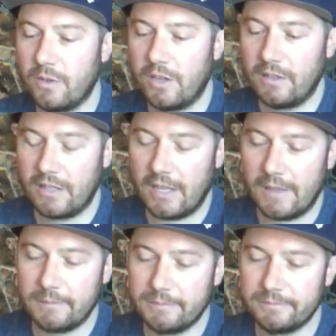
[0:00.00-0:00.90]
Well,
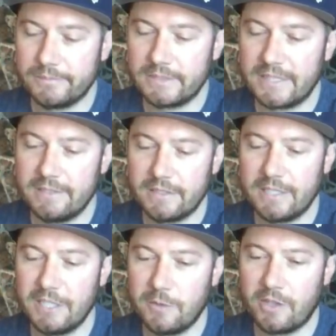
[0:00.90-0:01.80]

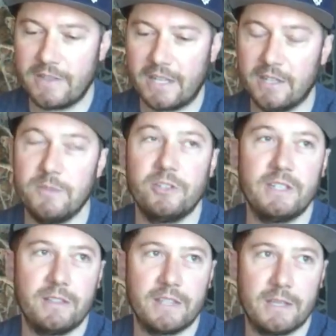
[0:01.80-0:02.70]
continuing on that
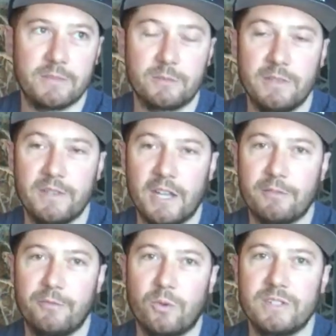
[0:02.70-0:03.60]
community theme, so we've got
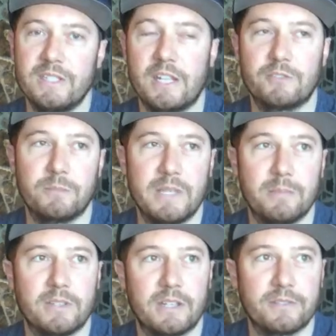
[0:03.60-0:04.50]
1,400
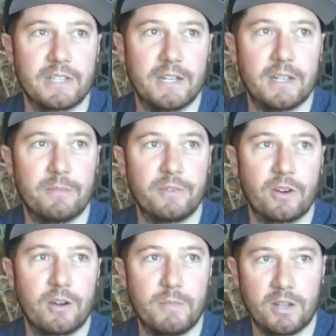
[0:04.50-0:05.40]
people that have signed up
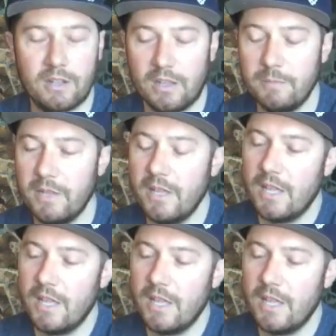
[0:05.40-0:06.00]
for our mug club.